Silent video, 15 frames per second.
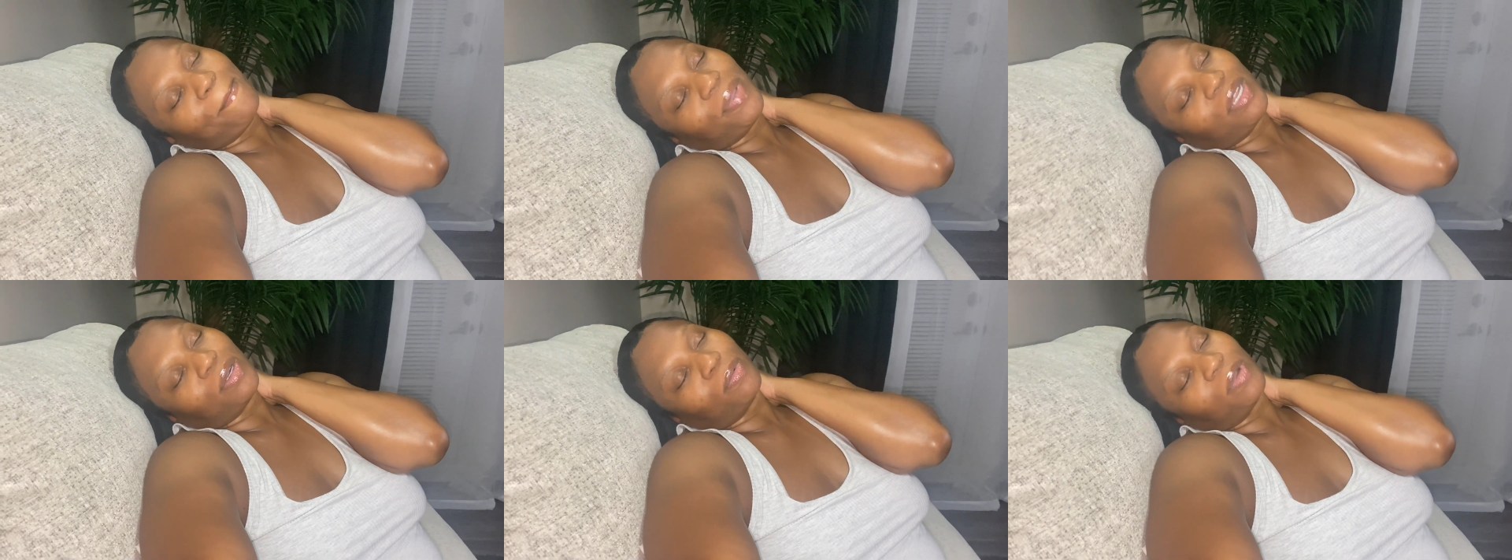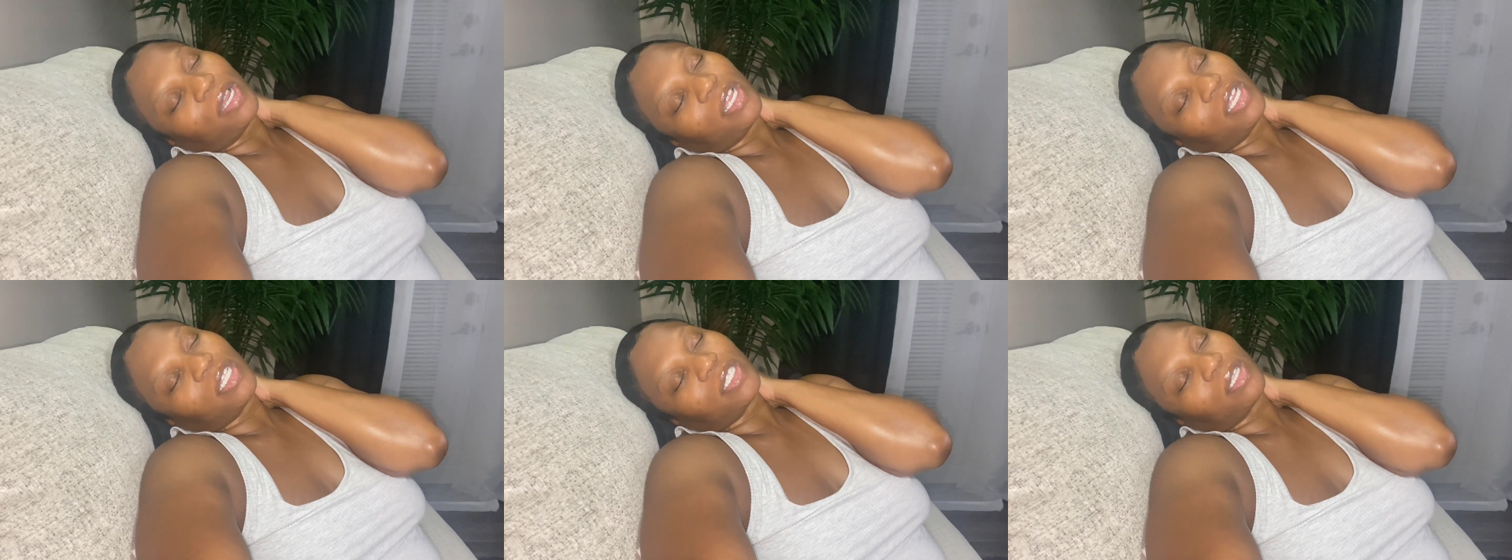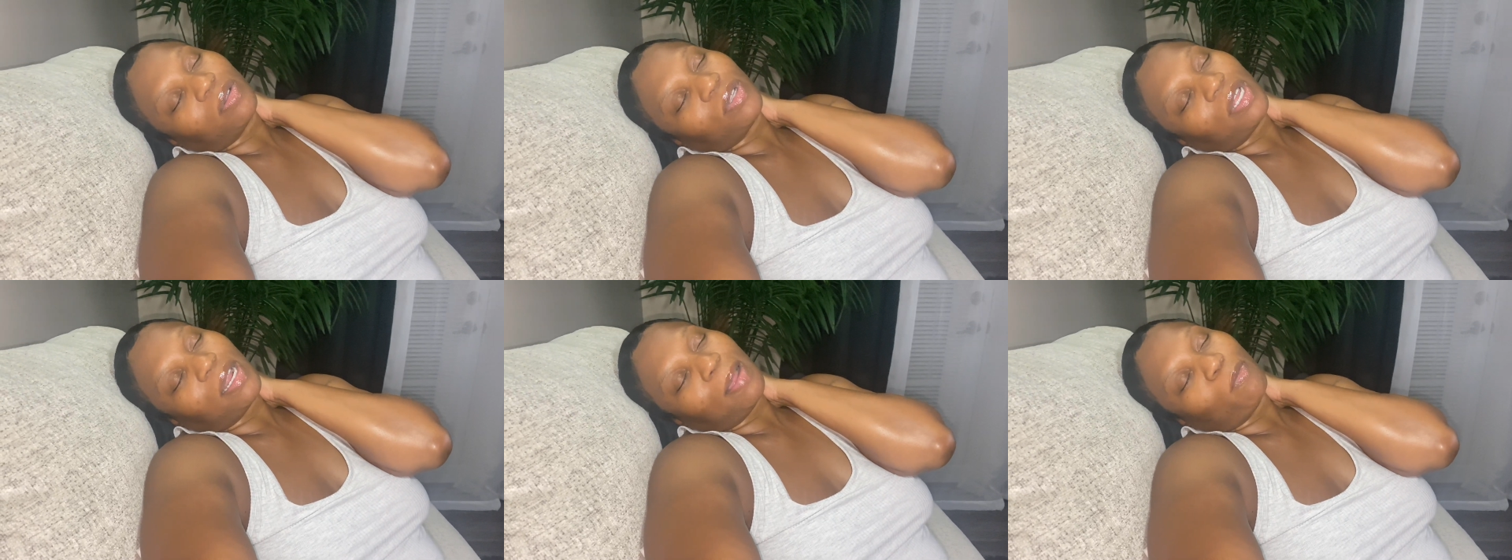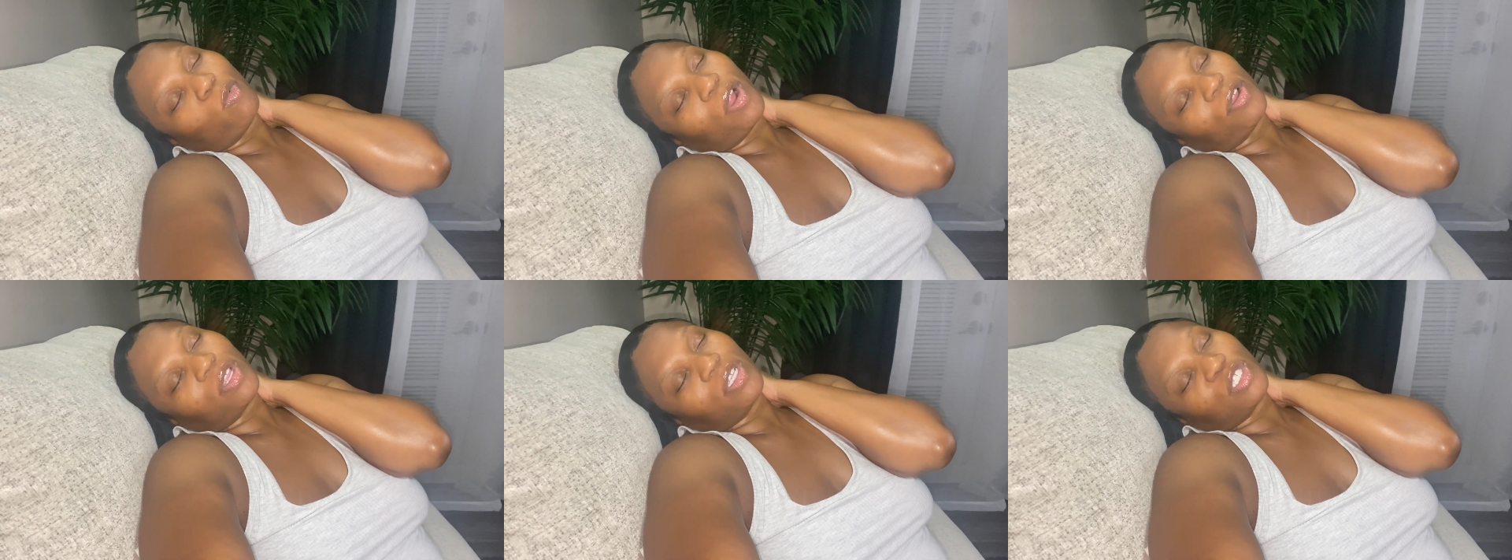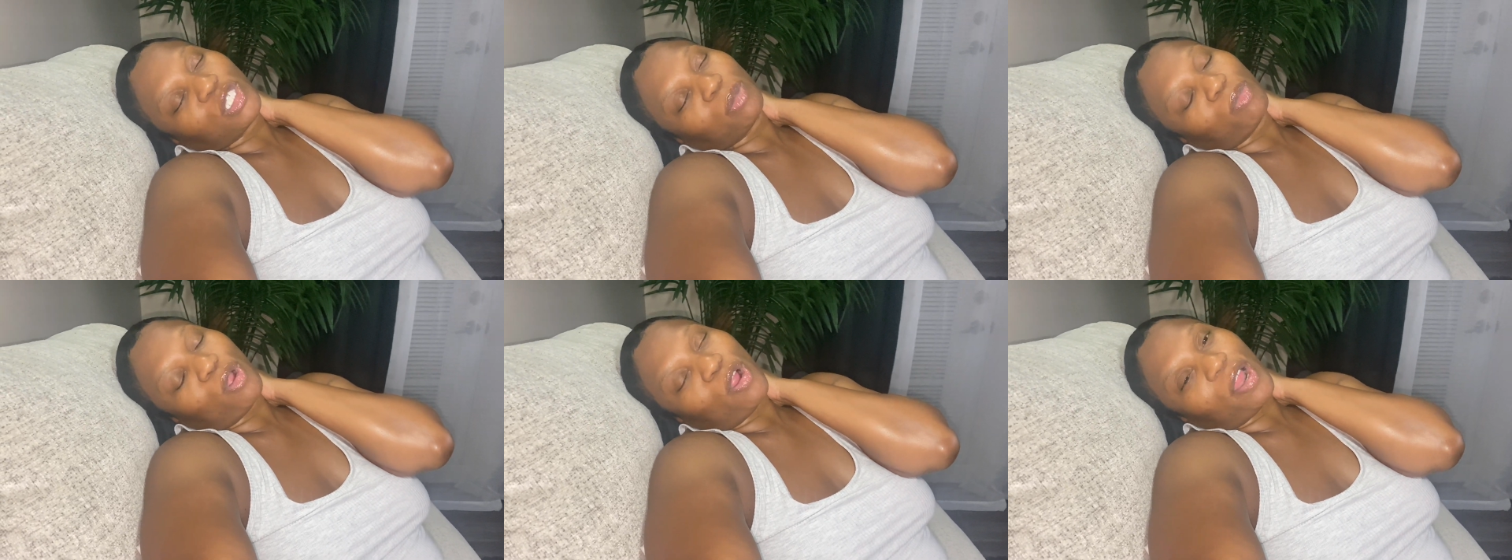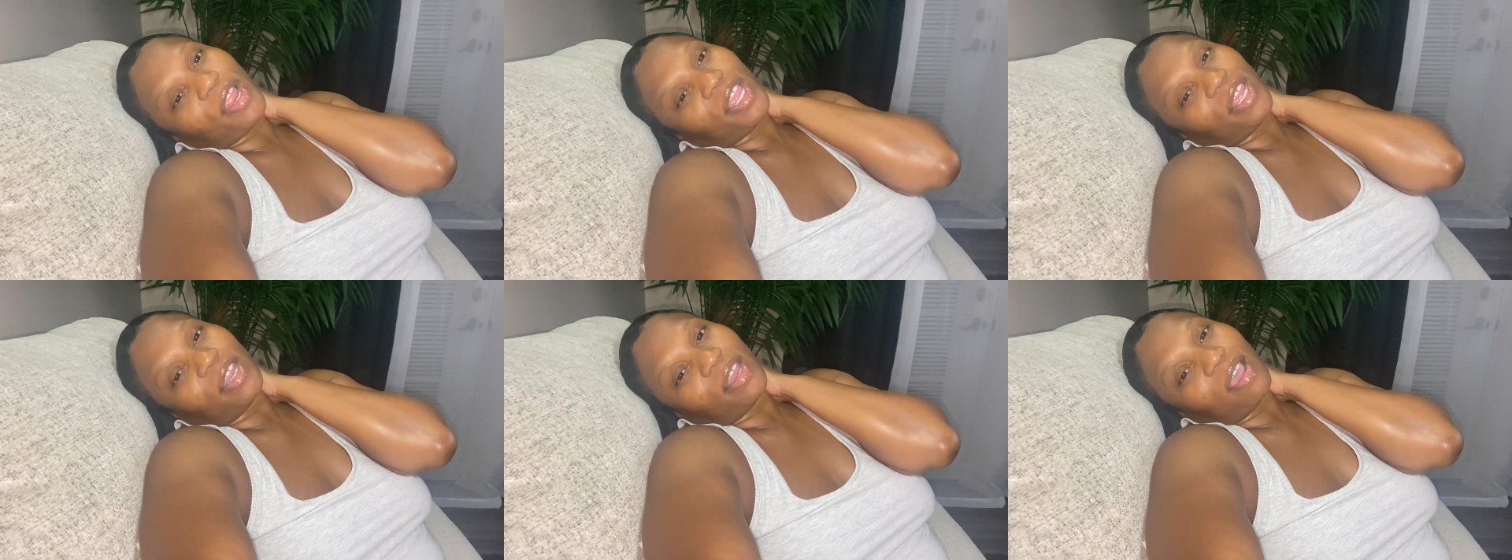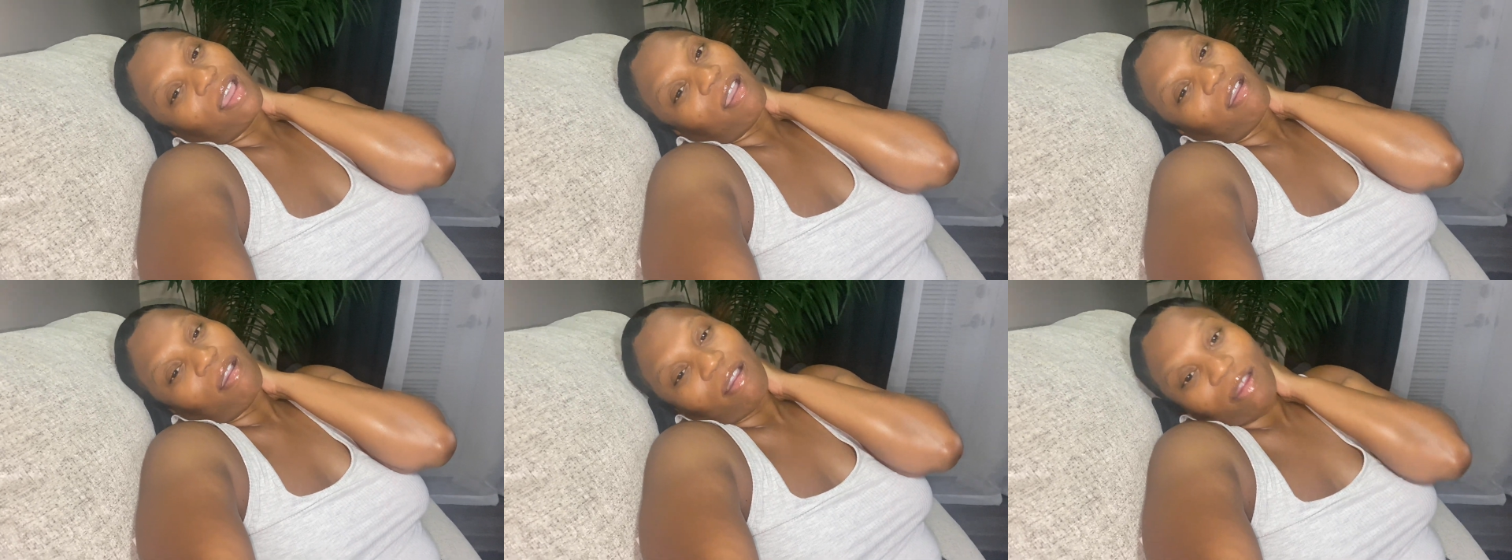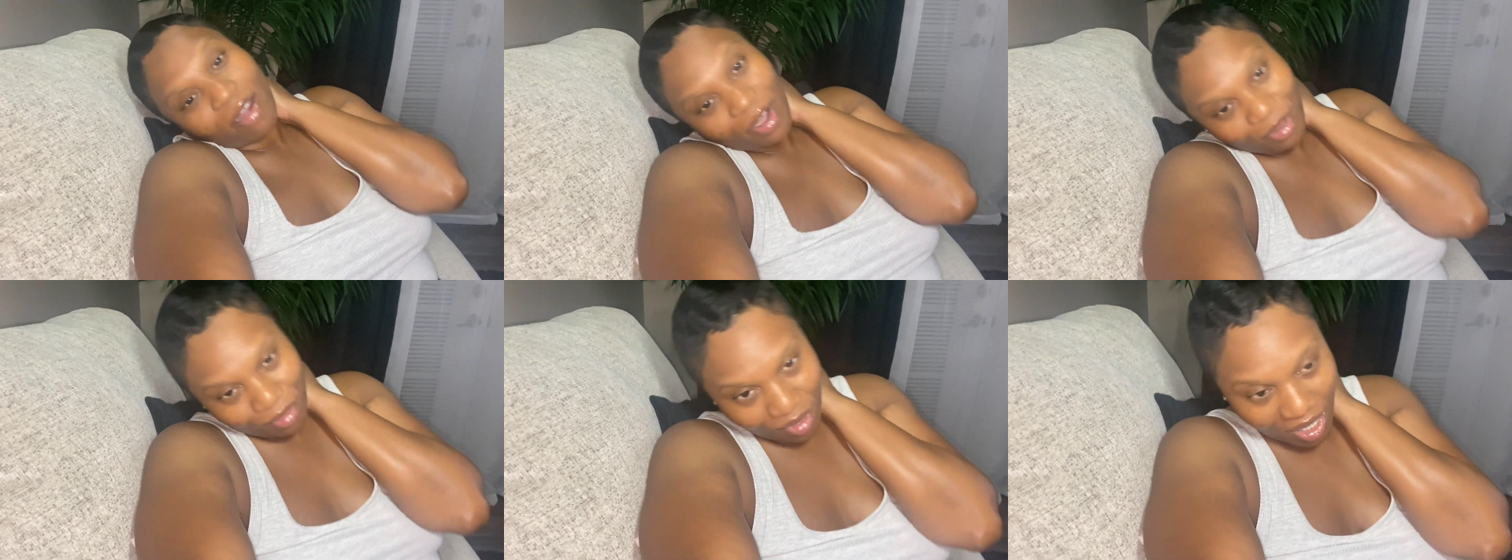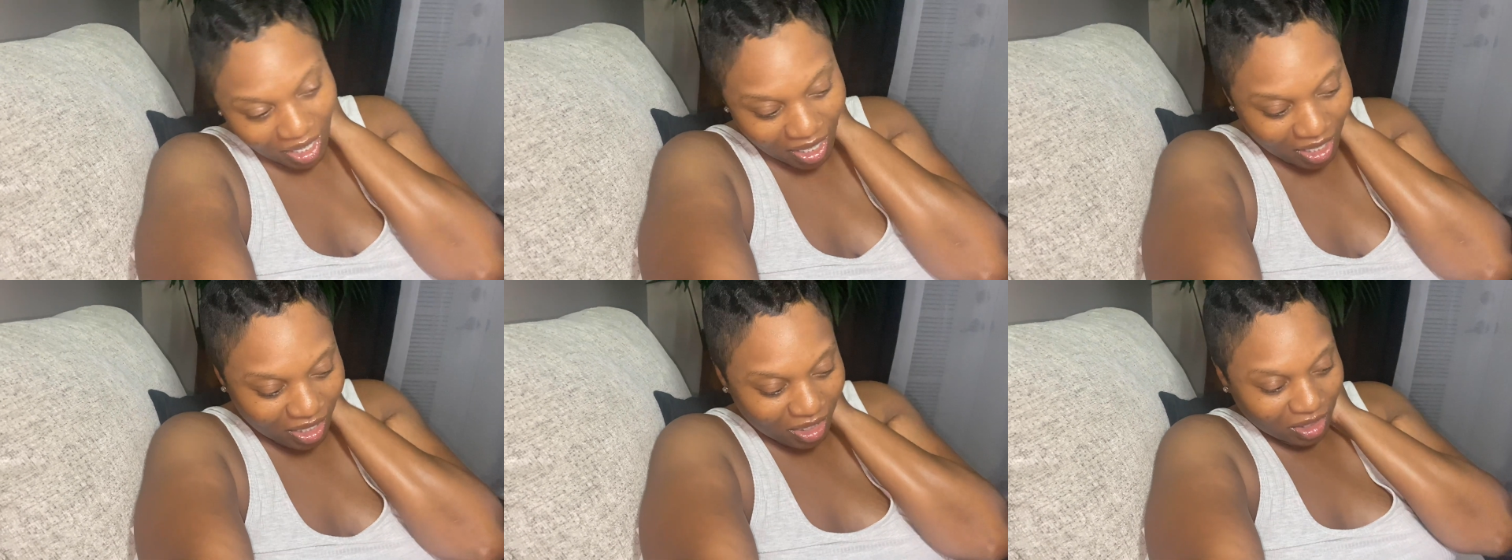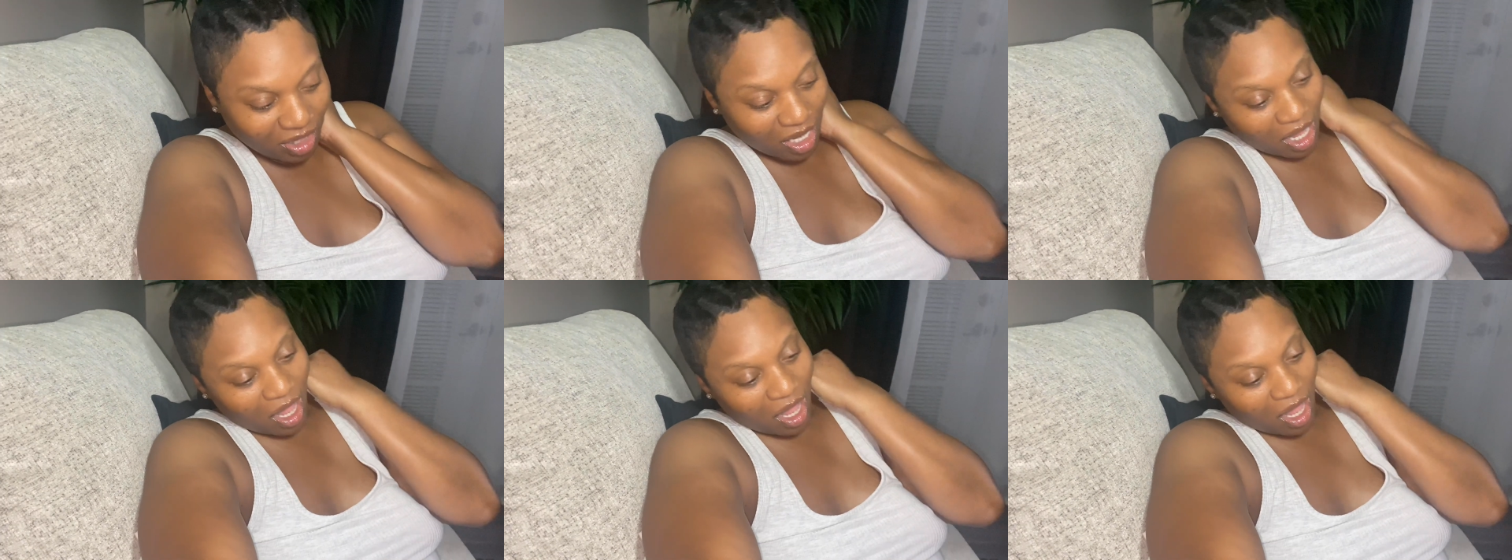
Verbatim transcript: better ways so that I'm working smart and not hard, you guys.